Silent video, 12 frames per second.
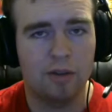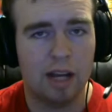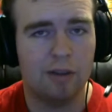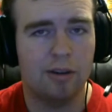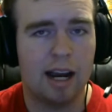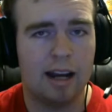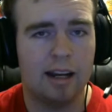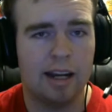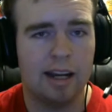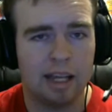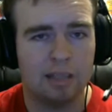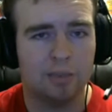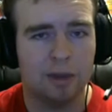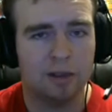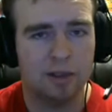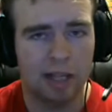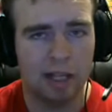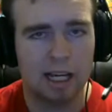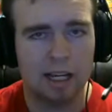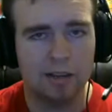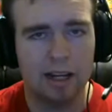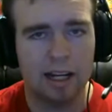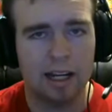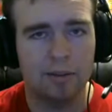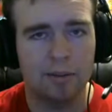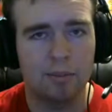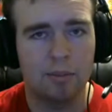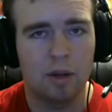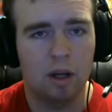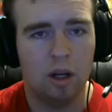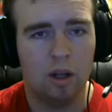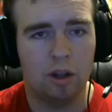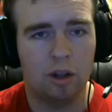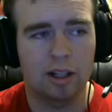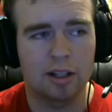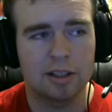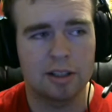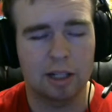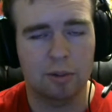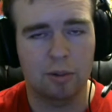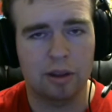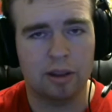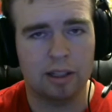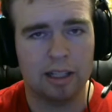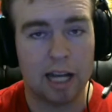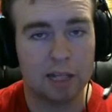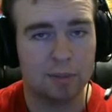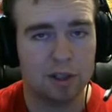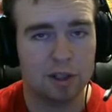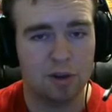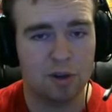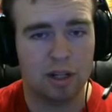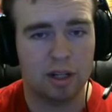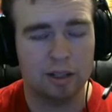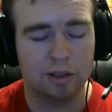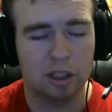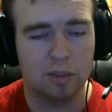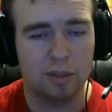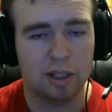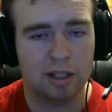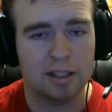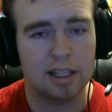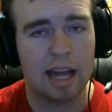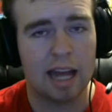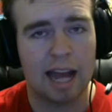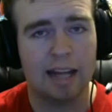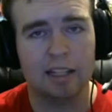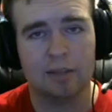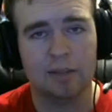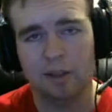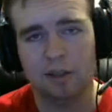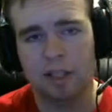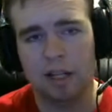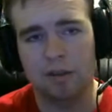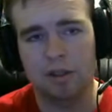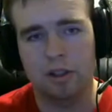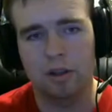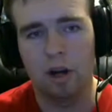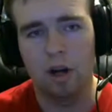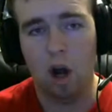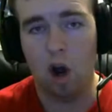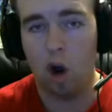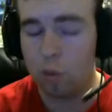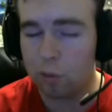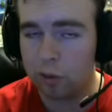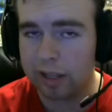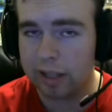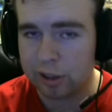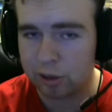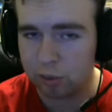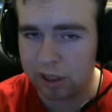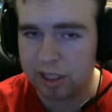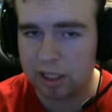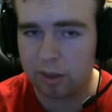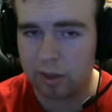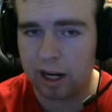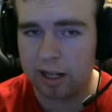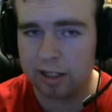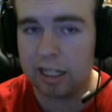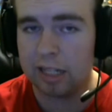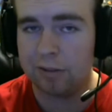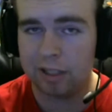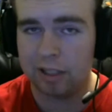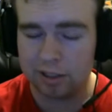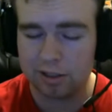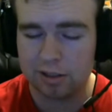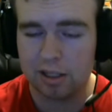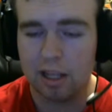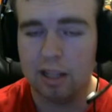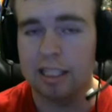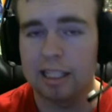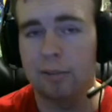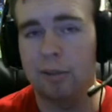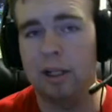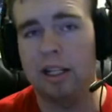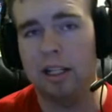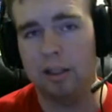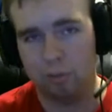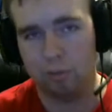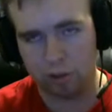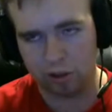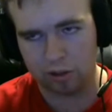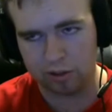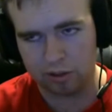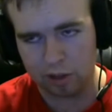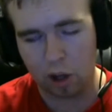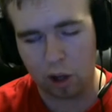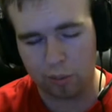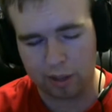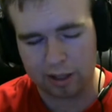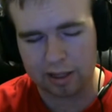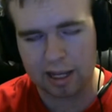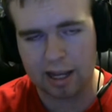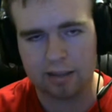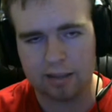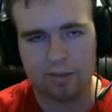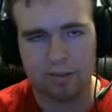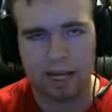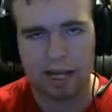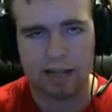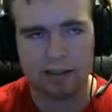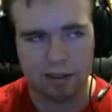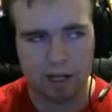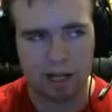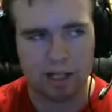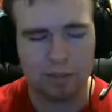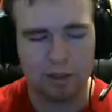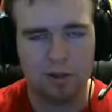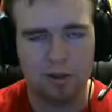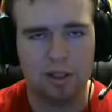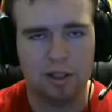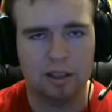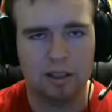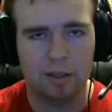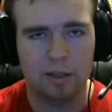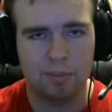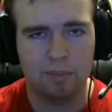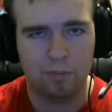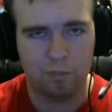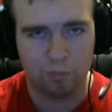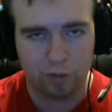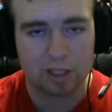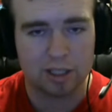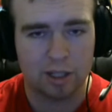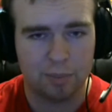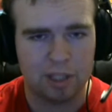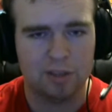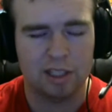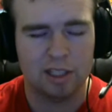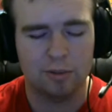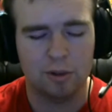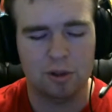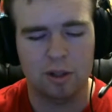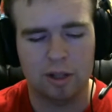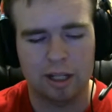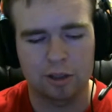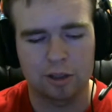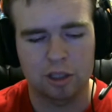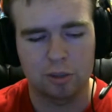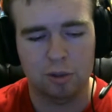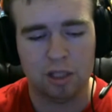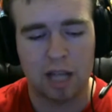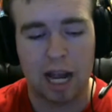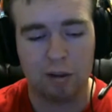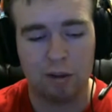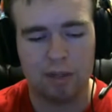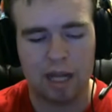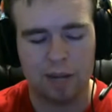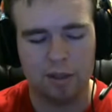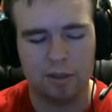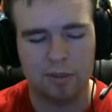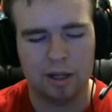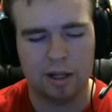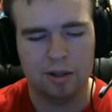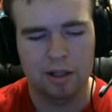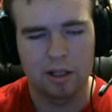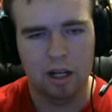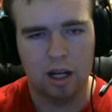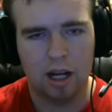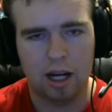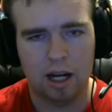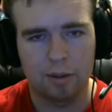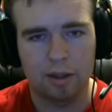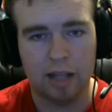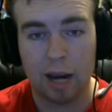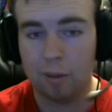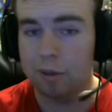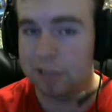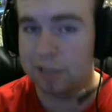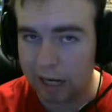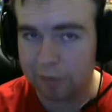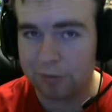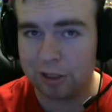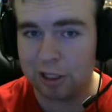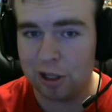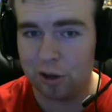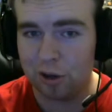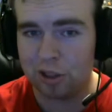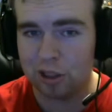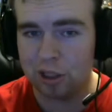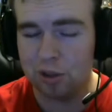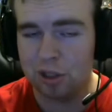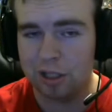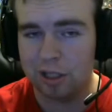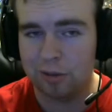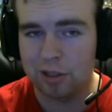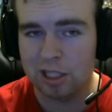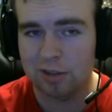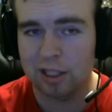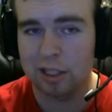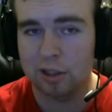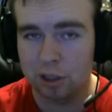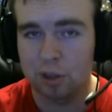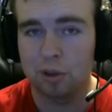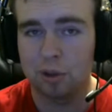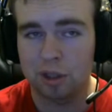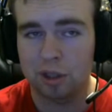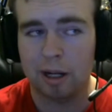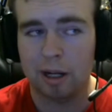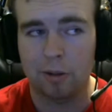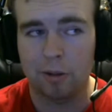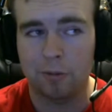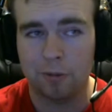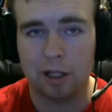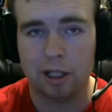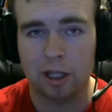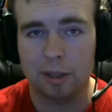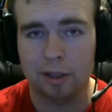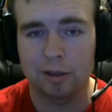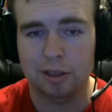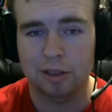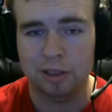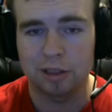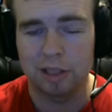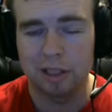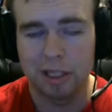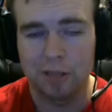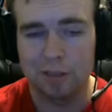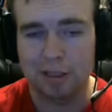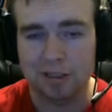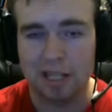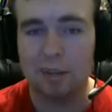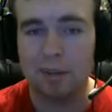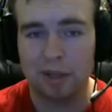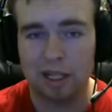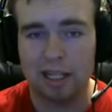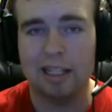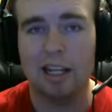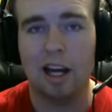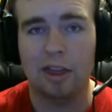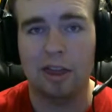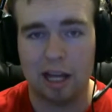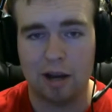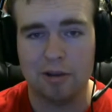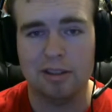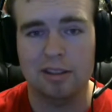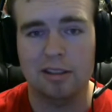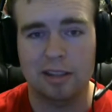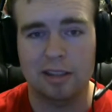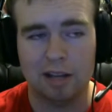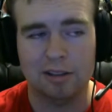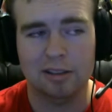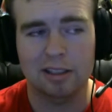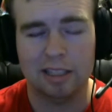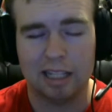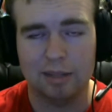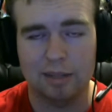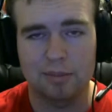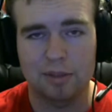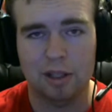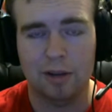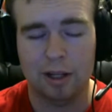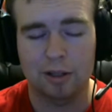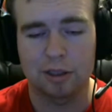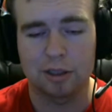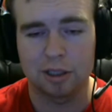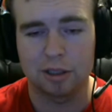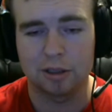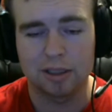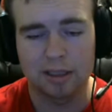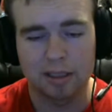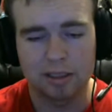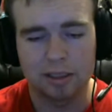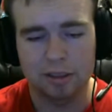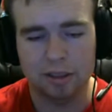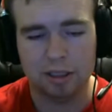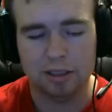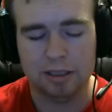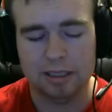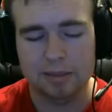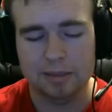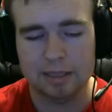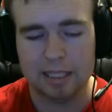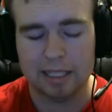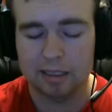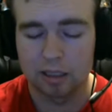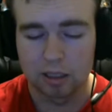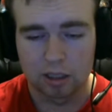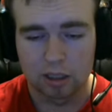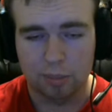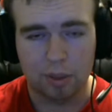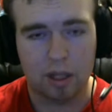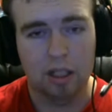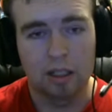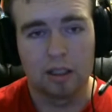never had Xbox Live, and they're going to stick with the Xbox version of Halo 2 because it had Xbox Live? So hopefully that's the reasoning behind that. If it is, then we will know by that they're not going to be using the Vista PC version of Halo 2, which I will be happy about. And I will definitely notice a huge difference if they do somehow fuck up Halo 2, because I played thousands and thousands of games of Halo 2. So, yeah. But